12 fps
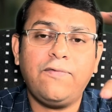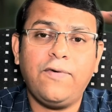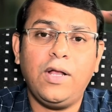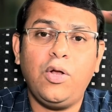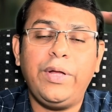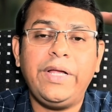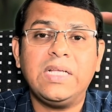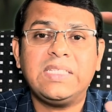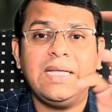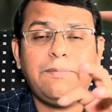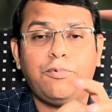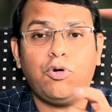following a
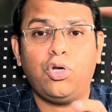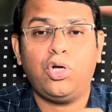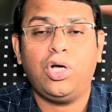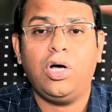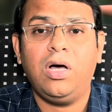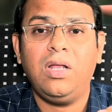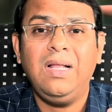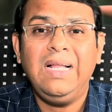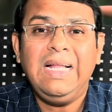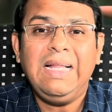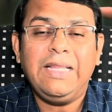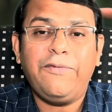set protocol,
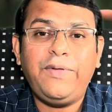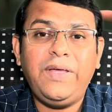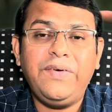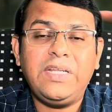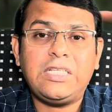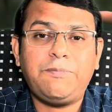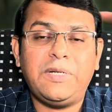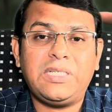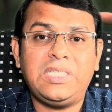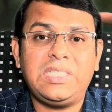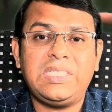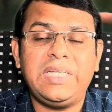the fever is
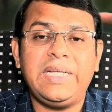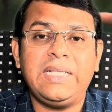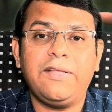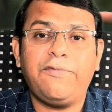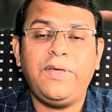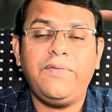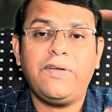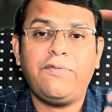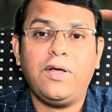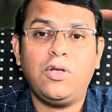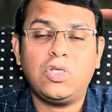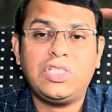persisting, the fever
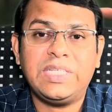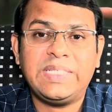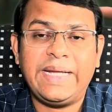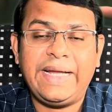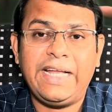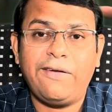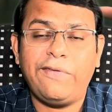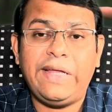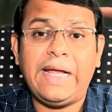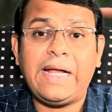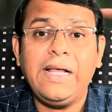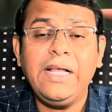follows the second
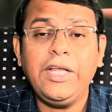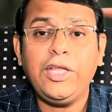week,